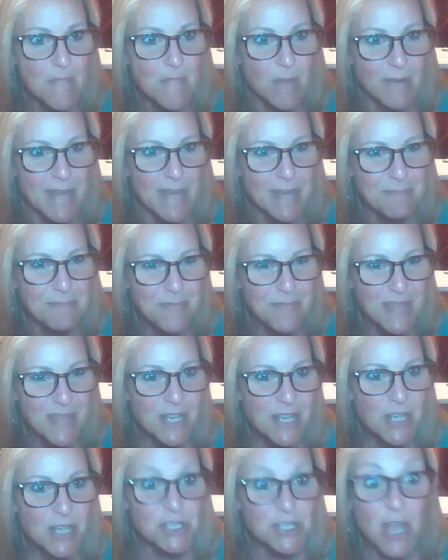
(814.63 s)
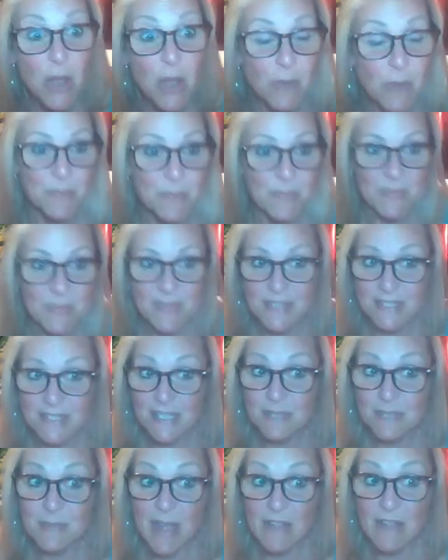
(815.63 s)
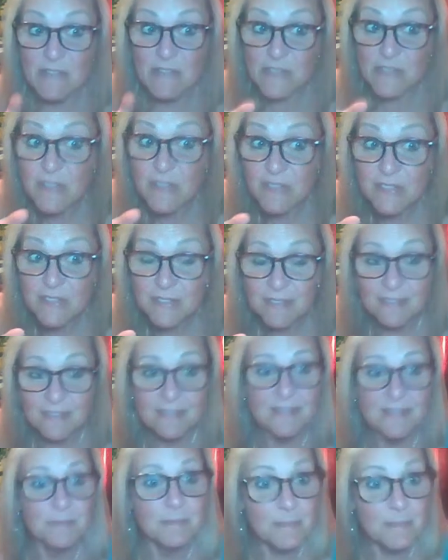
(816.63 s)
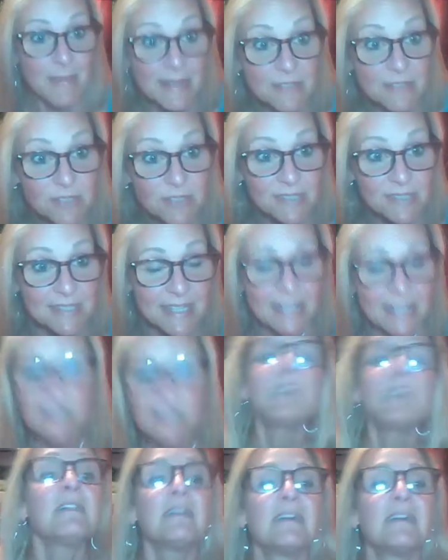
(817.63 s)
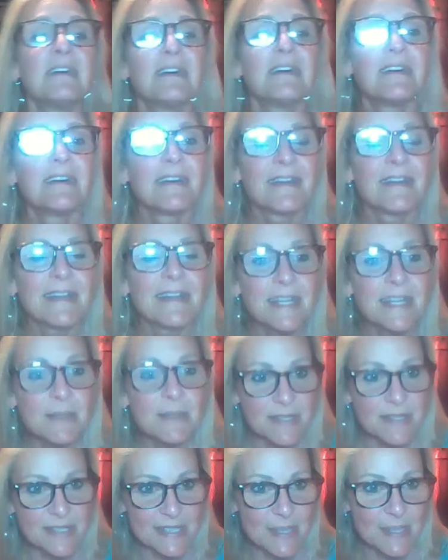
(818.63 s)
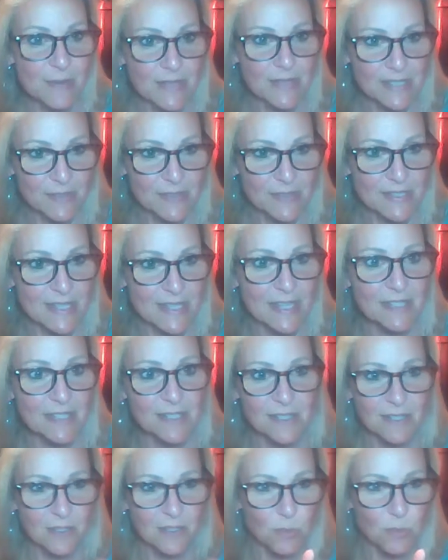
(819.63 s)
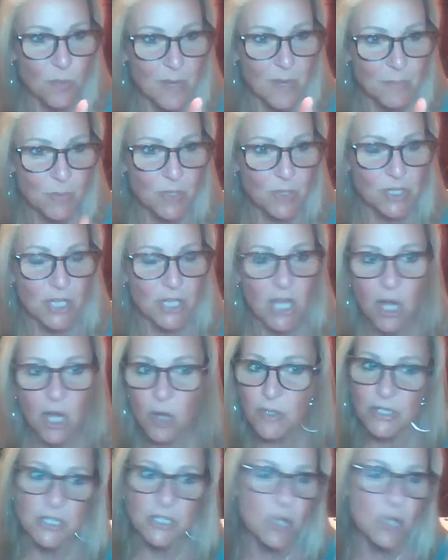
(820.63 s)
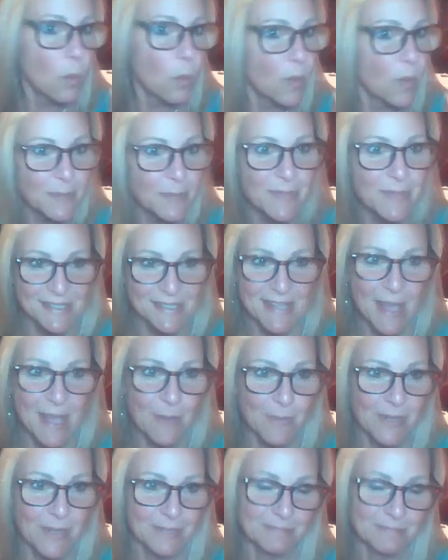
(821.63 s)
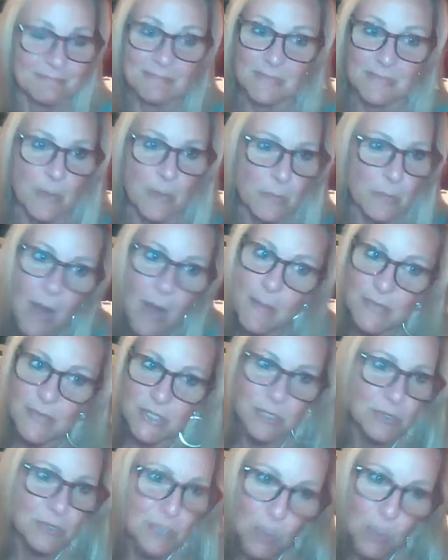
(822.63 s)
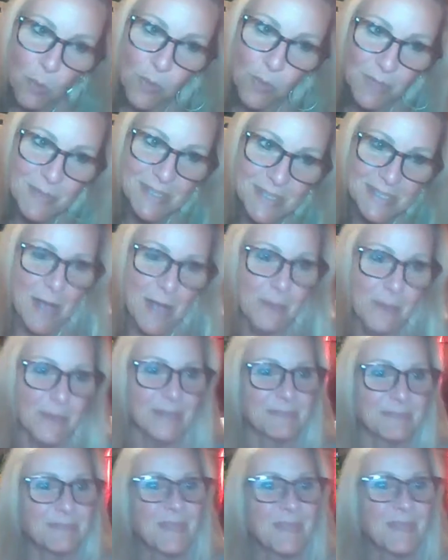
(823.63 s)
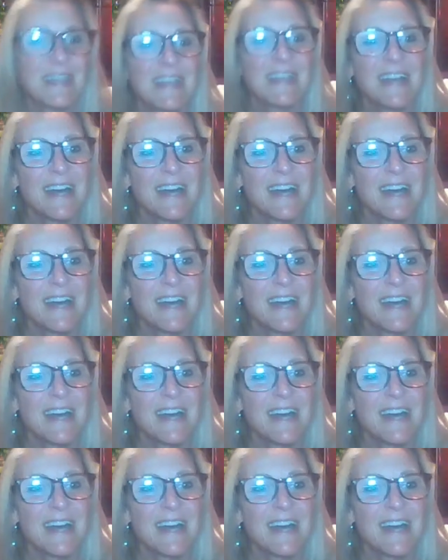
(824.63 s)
All right. So this is my 5th mental skill in the series of 6. There's one more to go. You don't want to miss that one. I promise you don't want to miss that one.